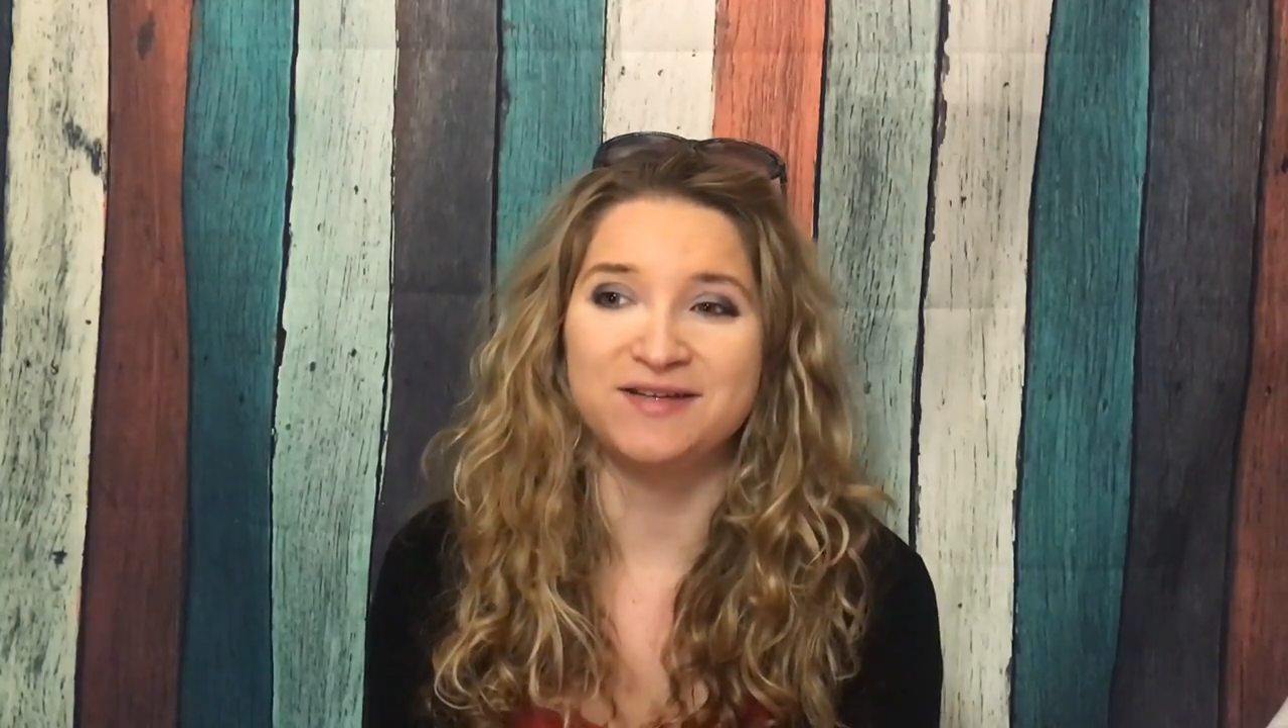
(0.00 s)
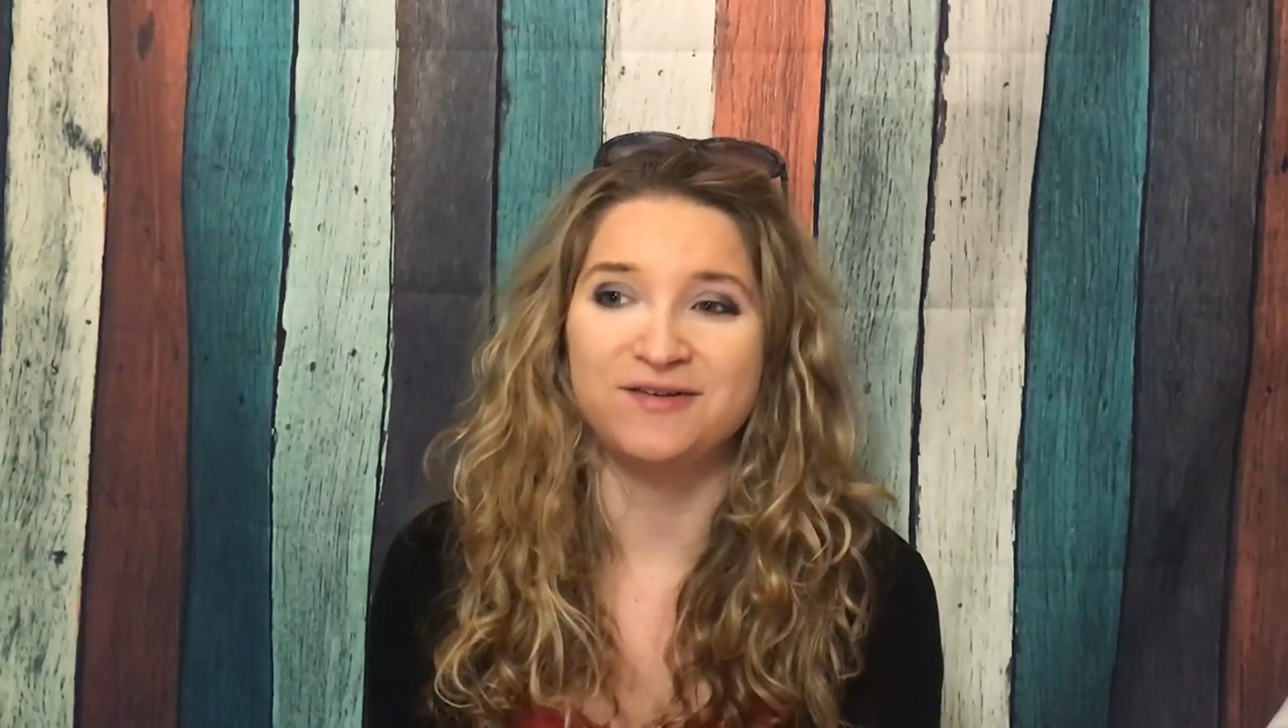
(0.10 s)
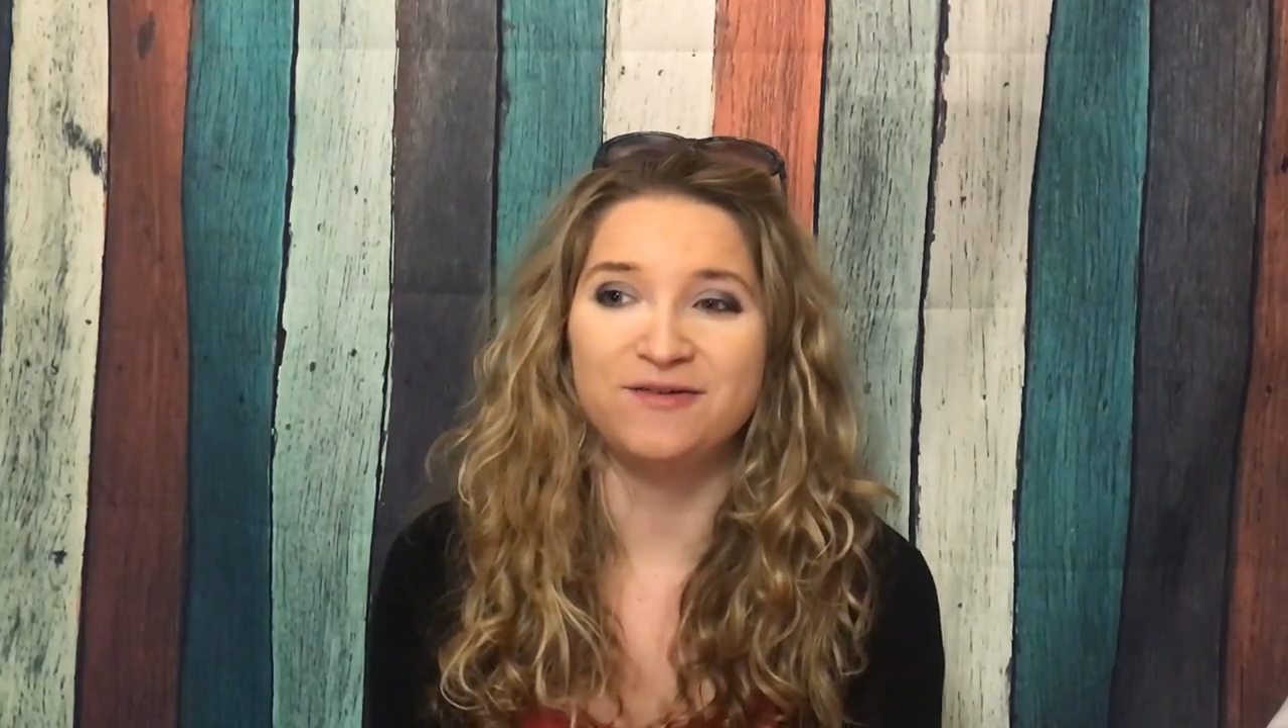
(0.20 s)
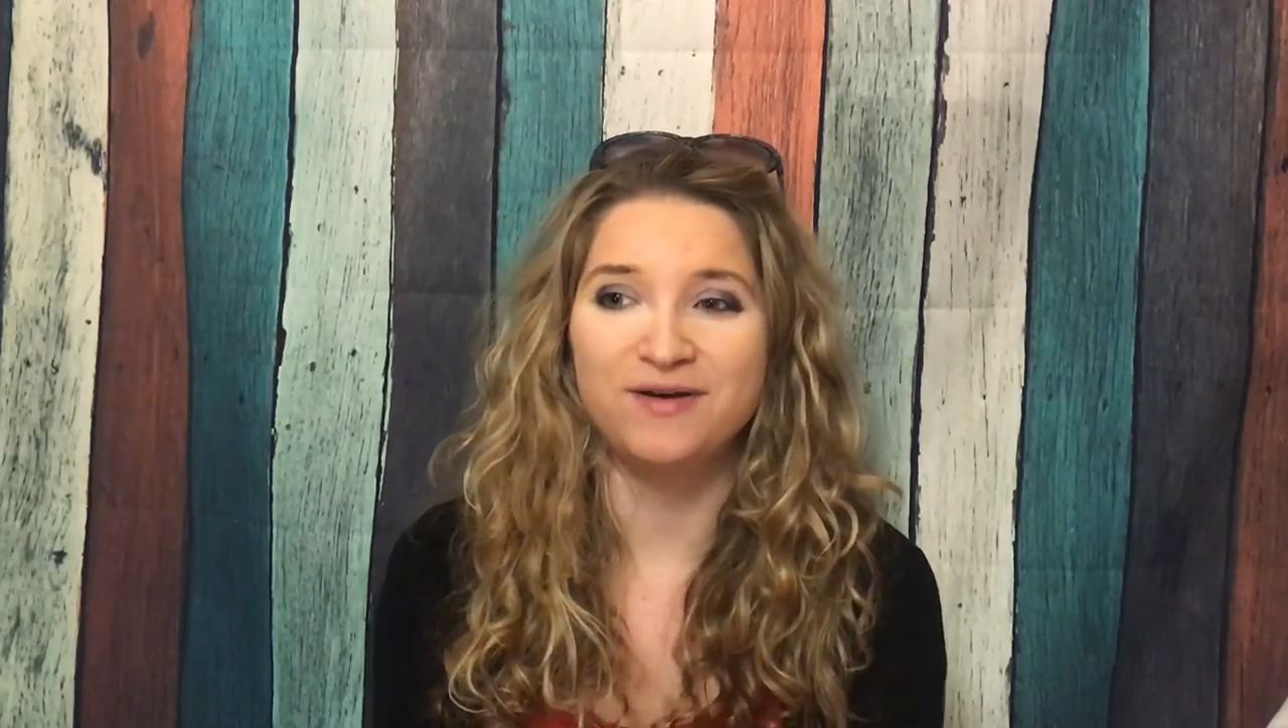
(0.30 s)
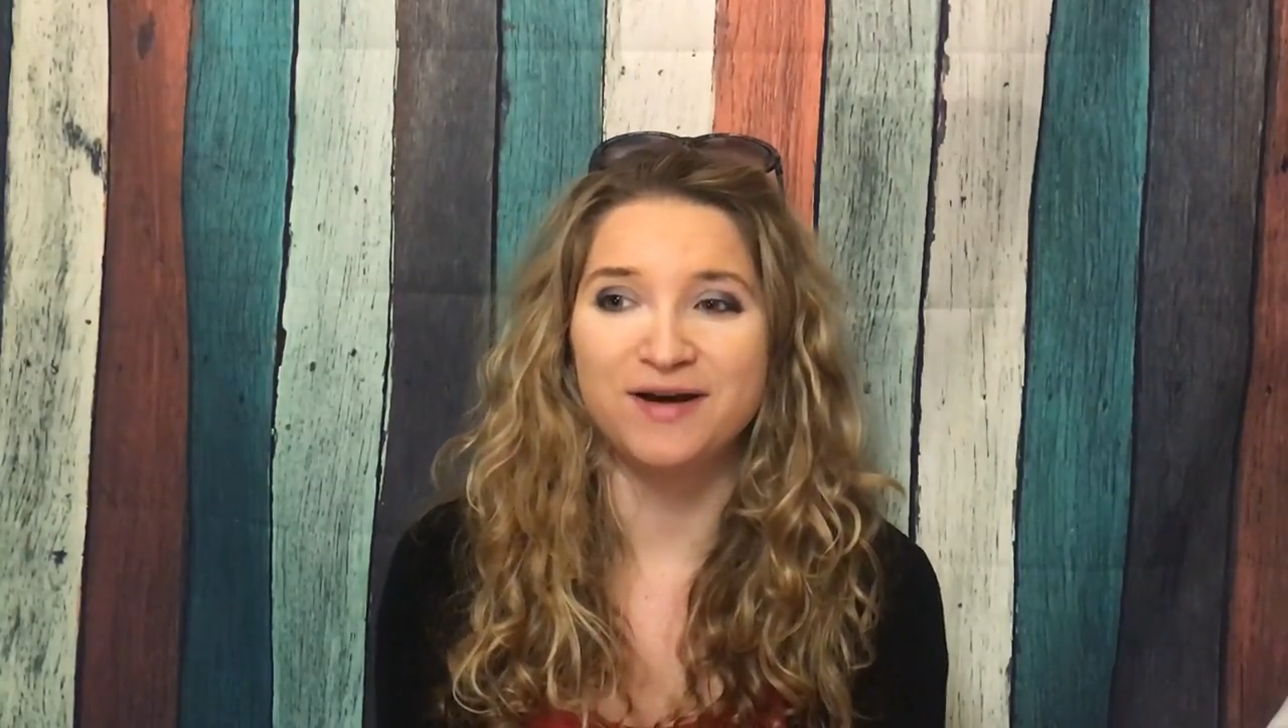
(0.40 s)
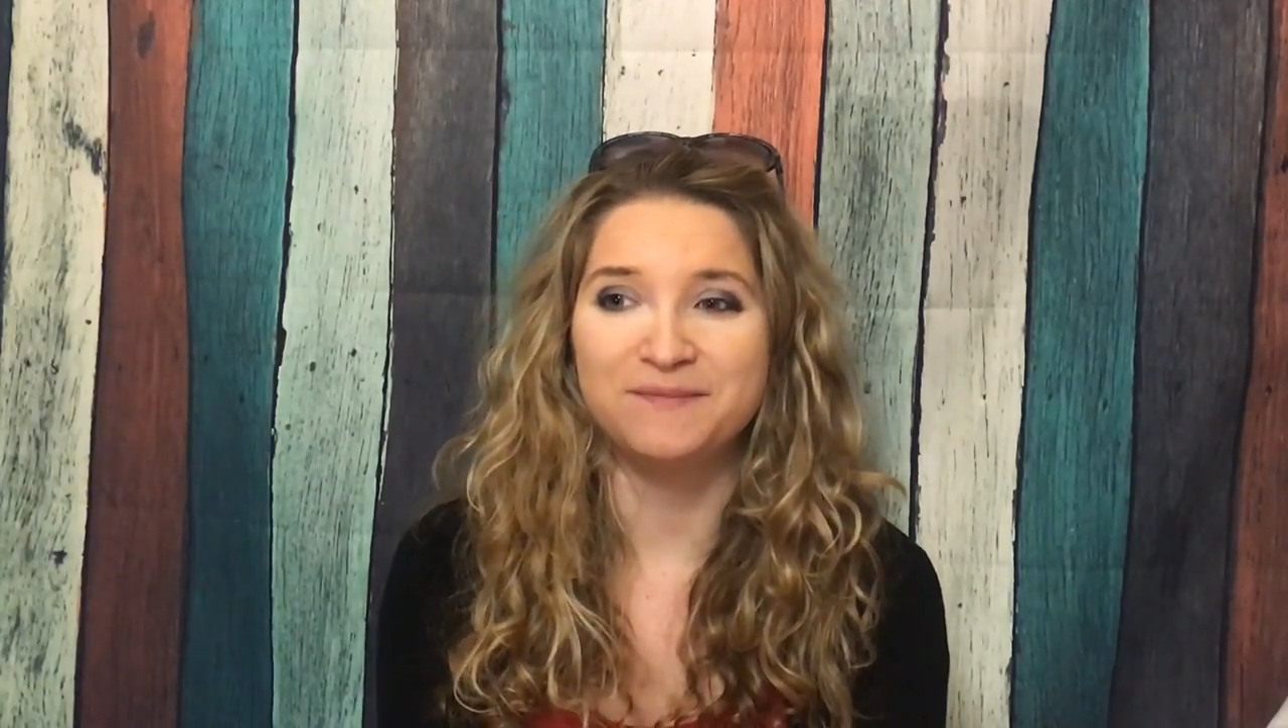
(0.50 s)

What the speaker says: you know.